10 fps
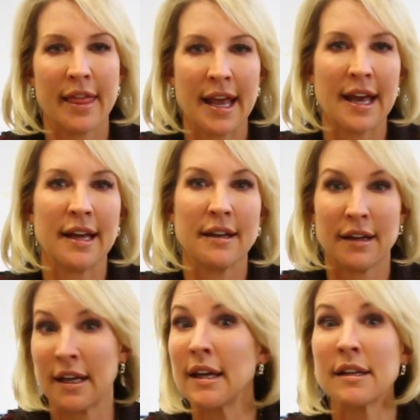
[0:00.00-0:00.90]
Then
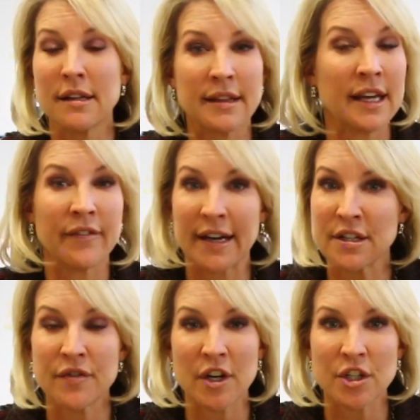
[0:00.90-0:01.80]
in the
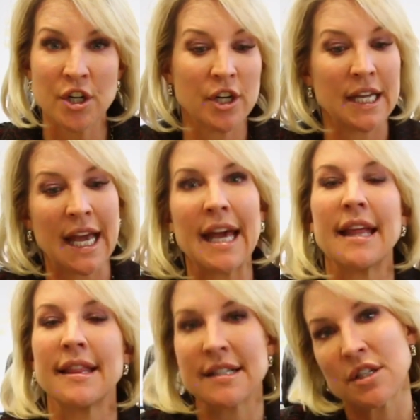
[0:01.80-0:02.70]
advice of your attorney,
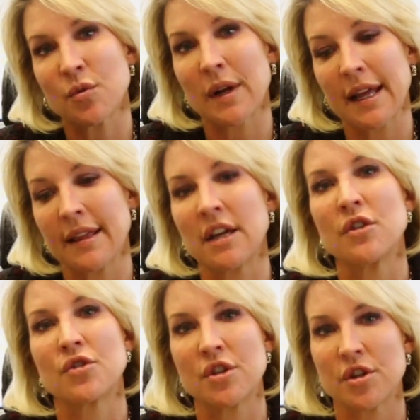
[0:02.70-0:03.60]
hey, this is what I
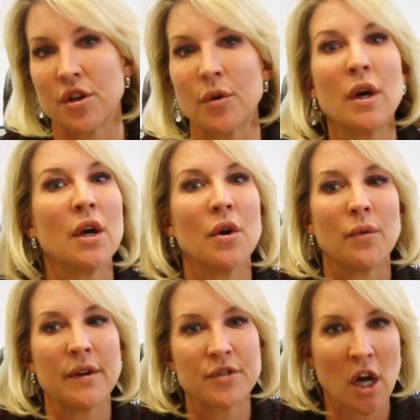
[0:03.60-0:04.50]
think you should do.
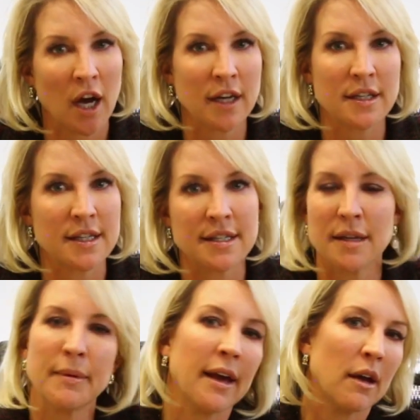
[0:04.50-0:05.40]
We've talked to the
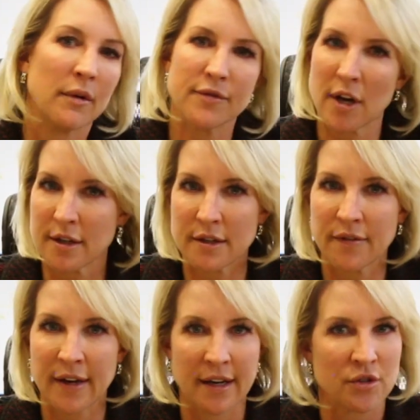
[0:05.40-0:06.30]
CPA, we've talked to
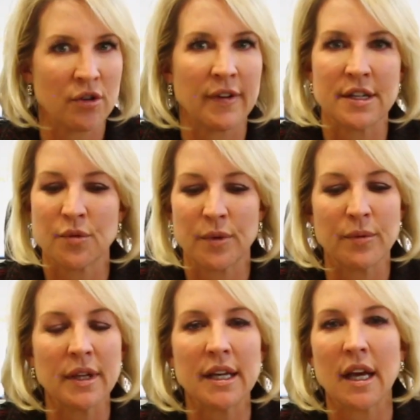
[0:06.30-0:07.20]
the financial advisor. We
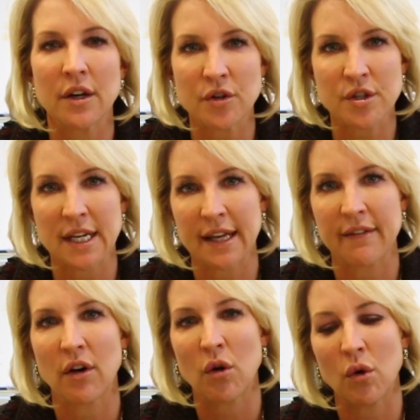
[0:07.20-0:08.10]
really
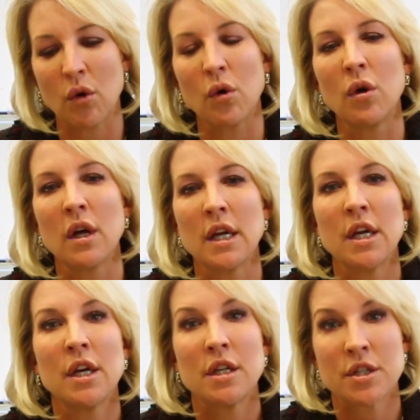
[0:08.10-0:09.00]
understand the whole
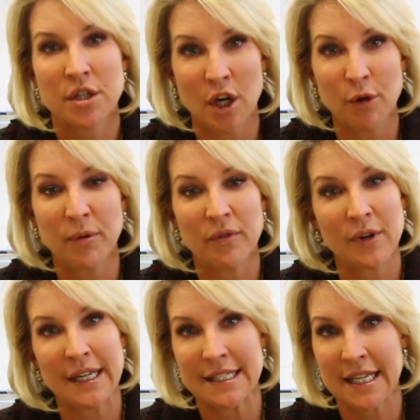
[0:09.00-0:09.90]
scope of
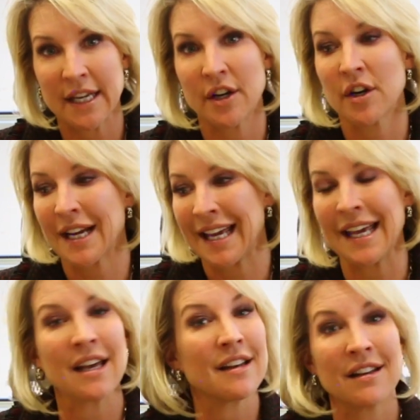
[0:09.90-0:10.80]
what is here
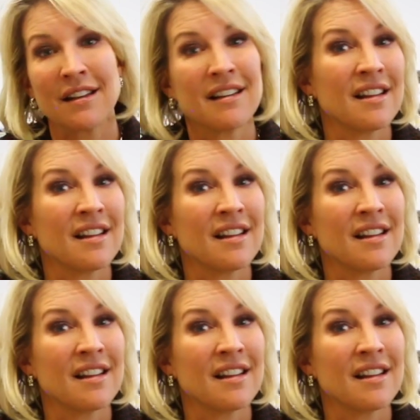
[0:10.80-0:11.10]
and